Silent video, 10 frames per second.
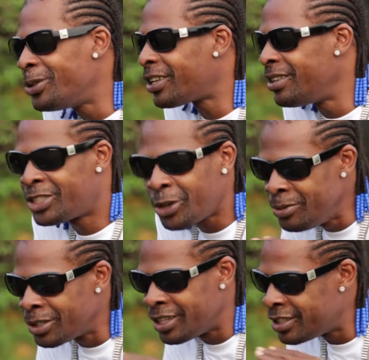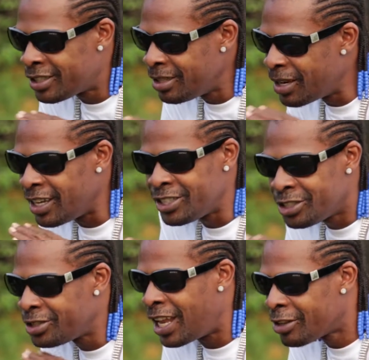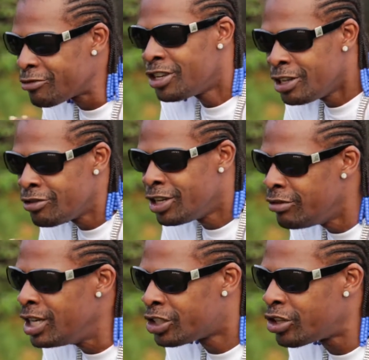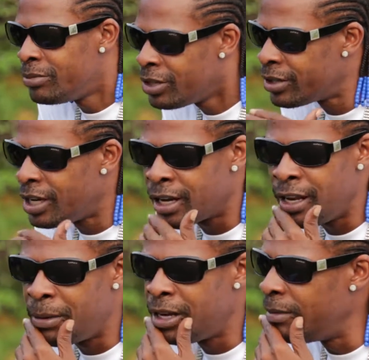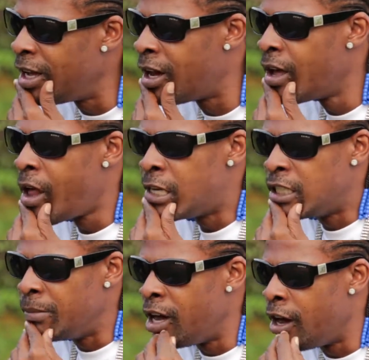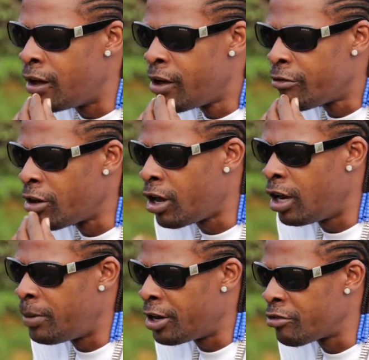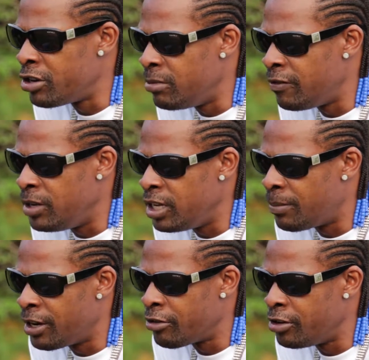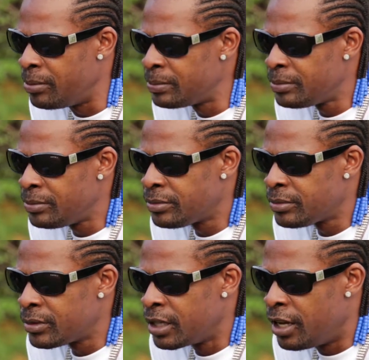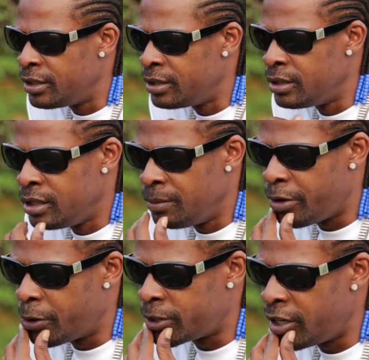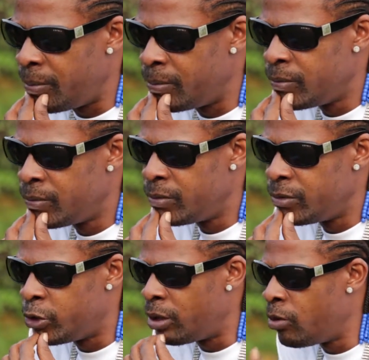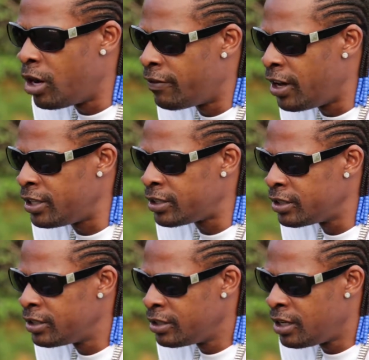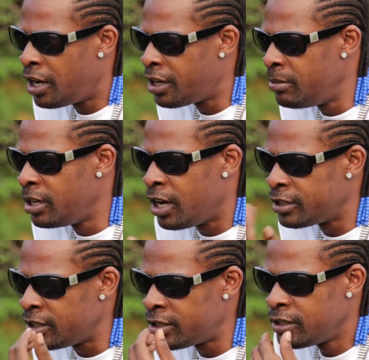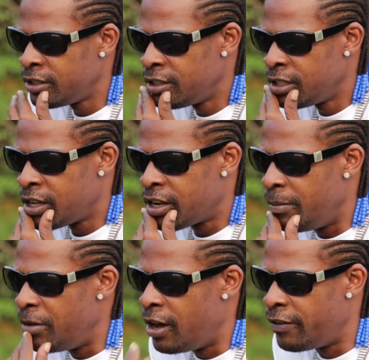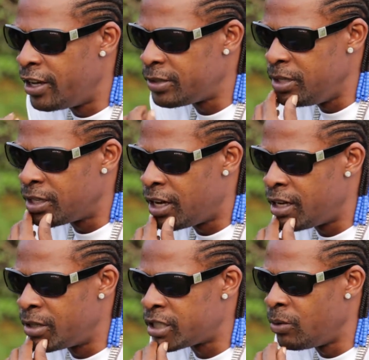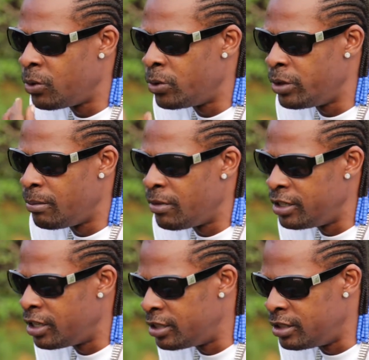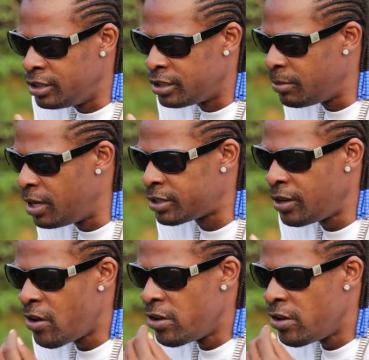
out of the, shut me out of the system like like really really really shut me out dog. Like the man them now them now record pan a rhythm if me dip on the rhythm. And the producer them through them one advice other big artists, them now advise me because They must say, oh, them money. and you see me I say